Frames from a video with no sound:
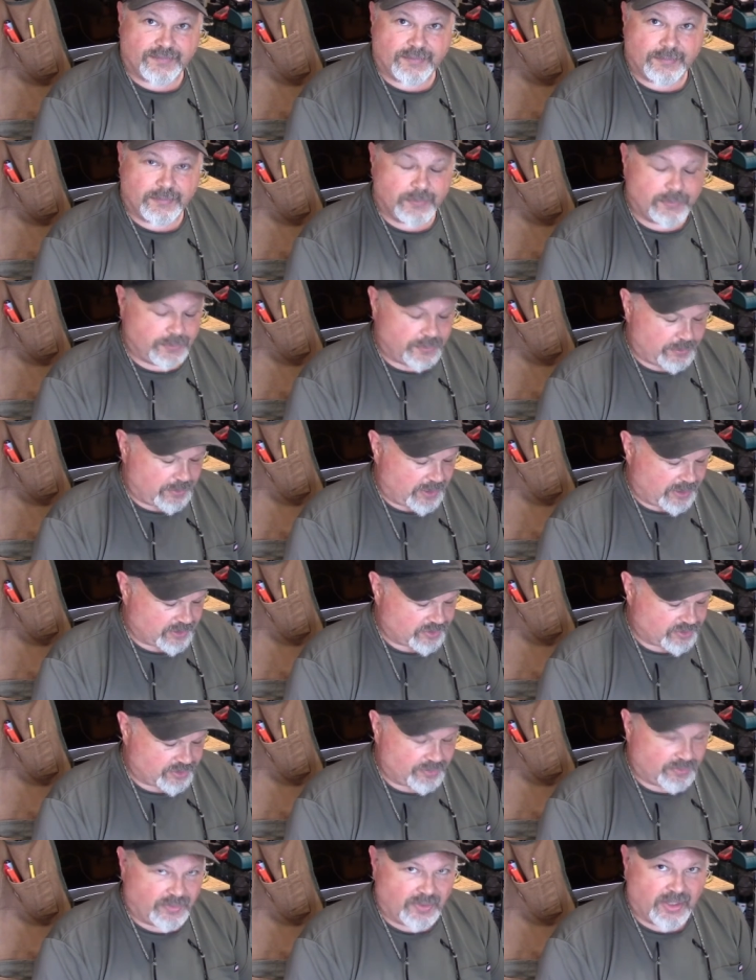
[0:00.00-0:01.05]
I mean, when you
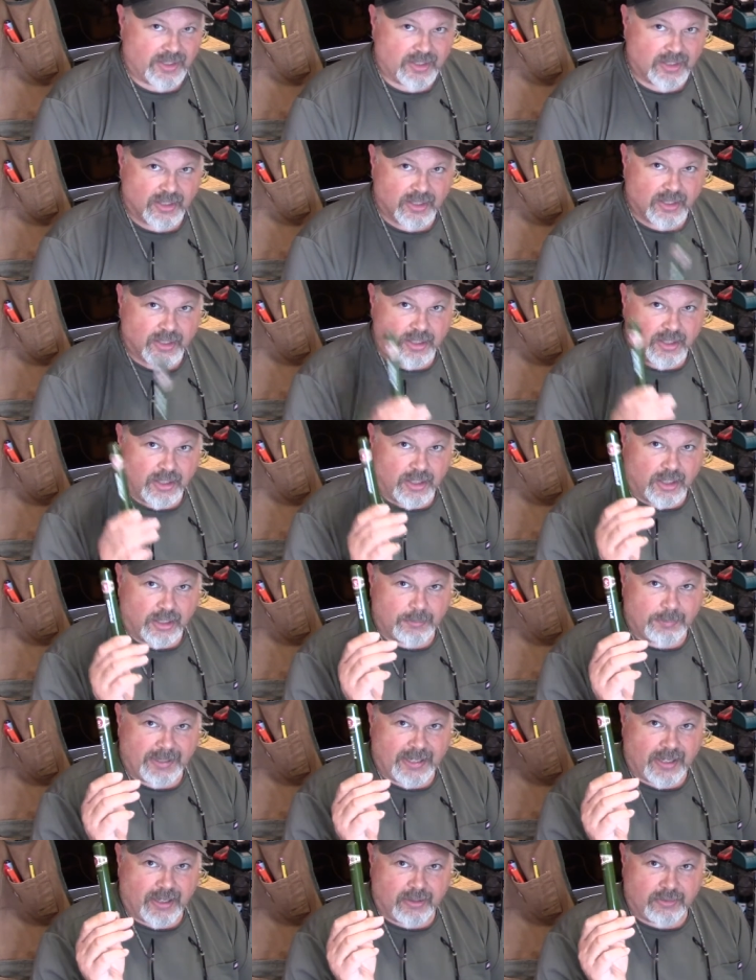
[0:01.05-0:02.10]
actually think
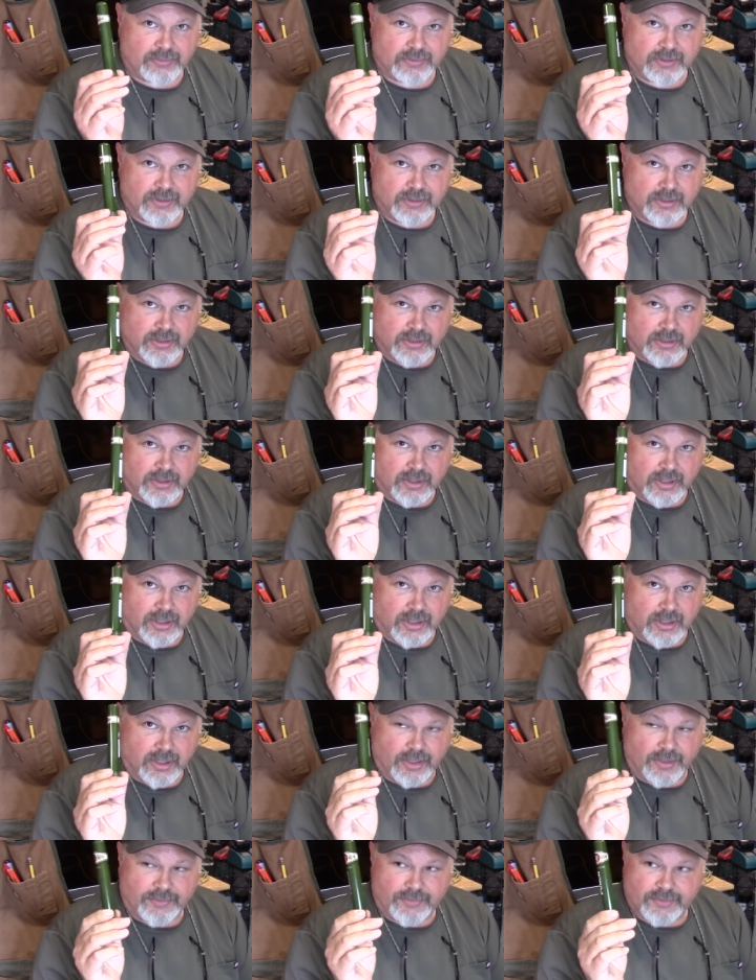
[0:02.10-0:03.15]
about
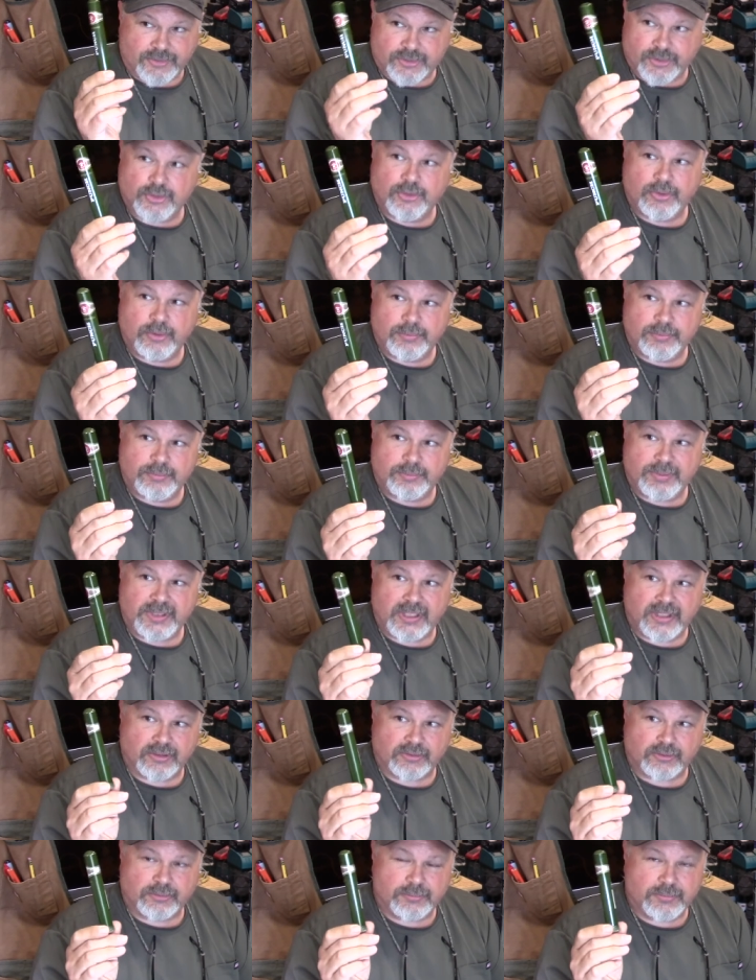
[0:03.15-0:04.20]
the tube being
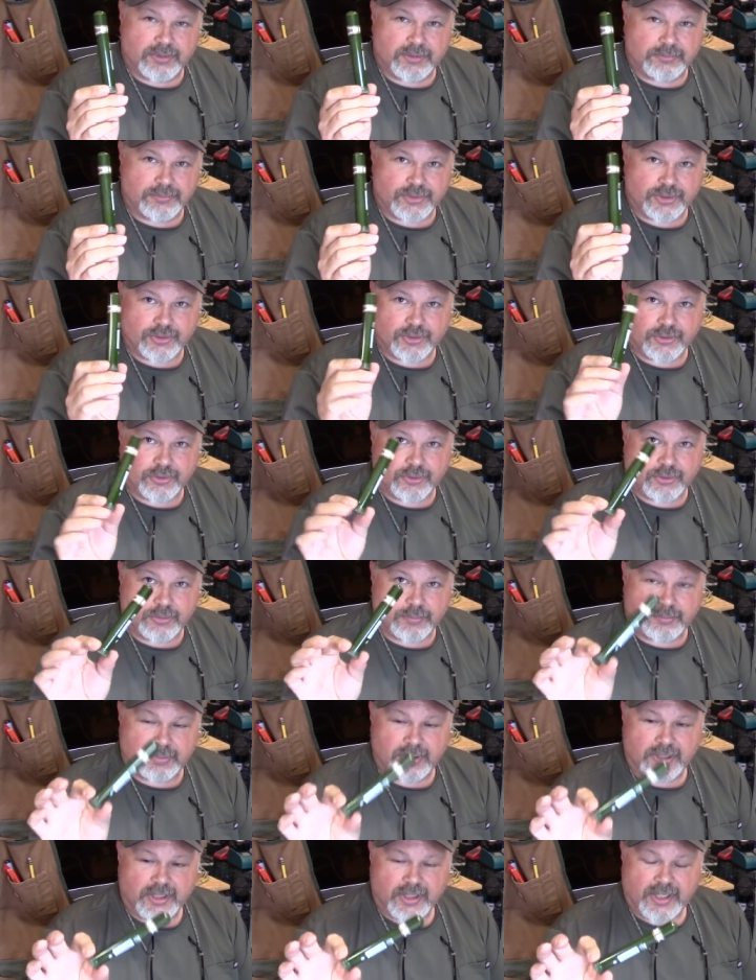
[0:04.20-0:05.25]
aluminum
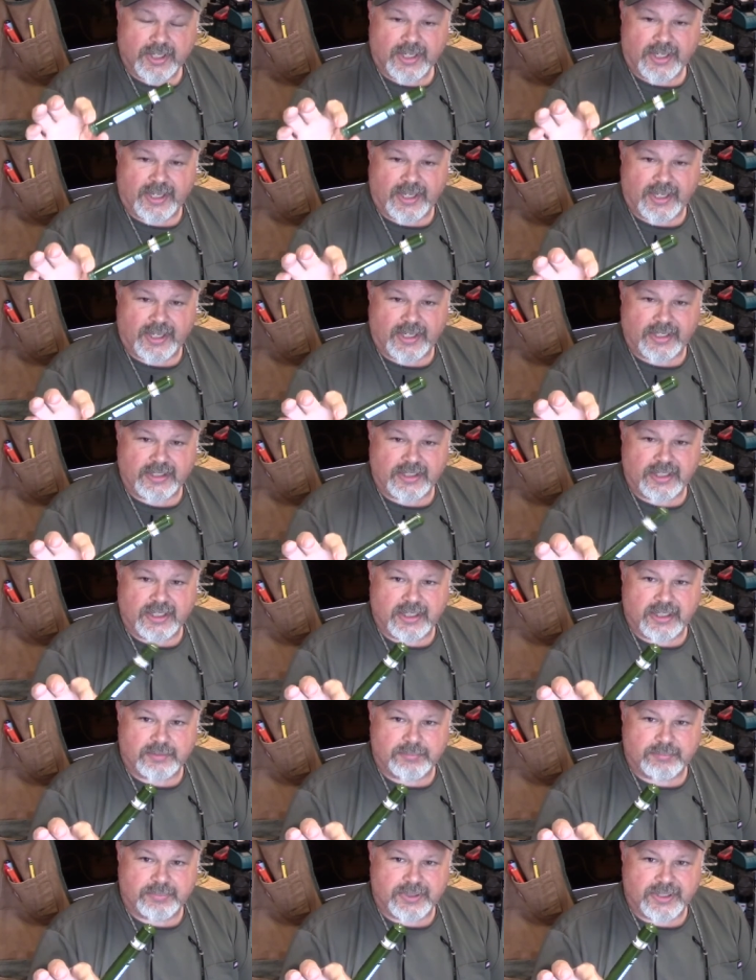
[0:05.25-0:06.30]
tube, and
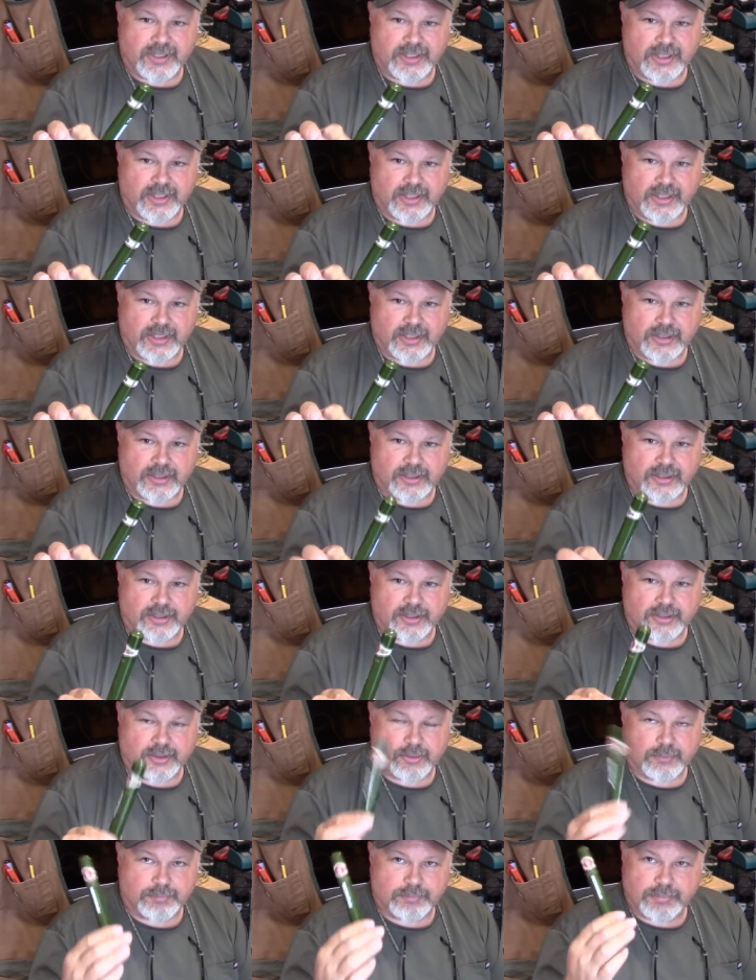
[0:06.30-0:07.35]
it being,
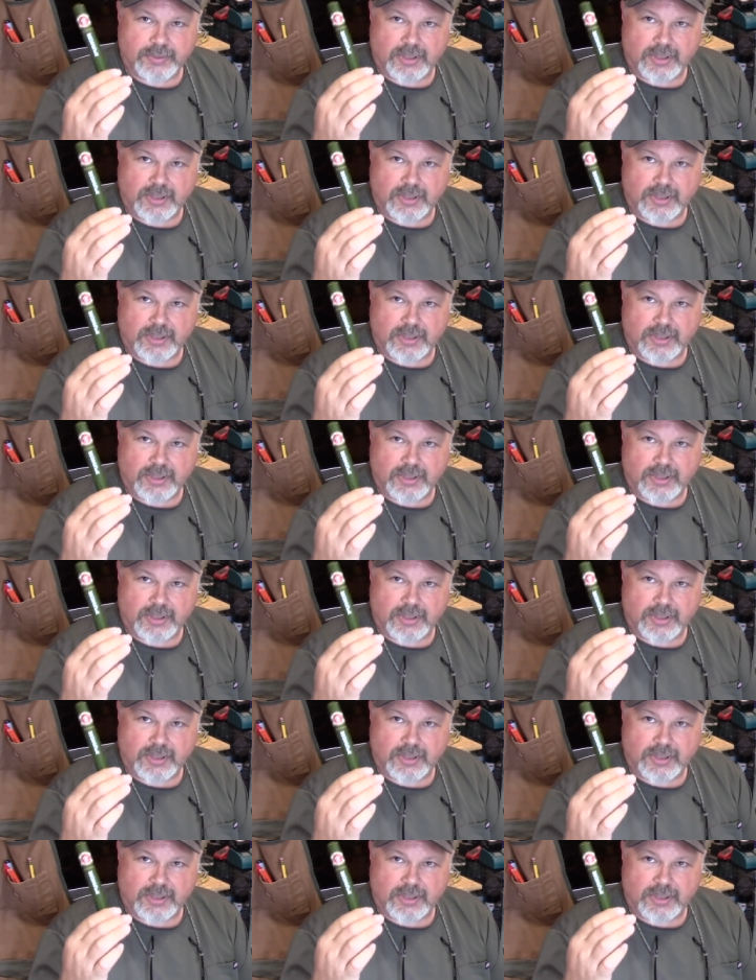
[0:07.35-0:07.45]
you know,